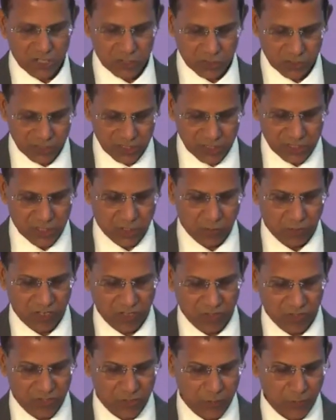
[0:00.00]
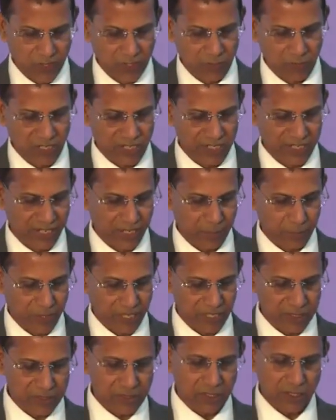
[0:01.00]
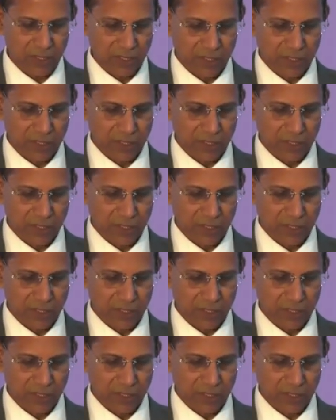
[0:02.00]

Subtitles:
So this investment will take place.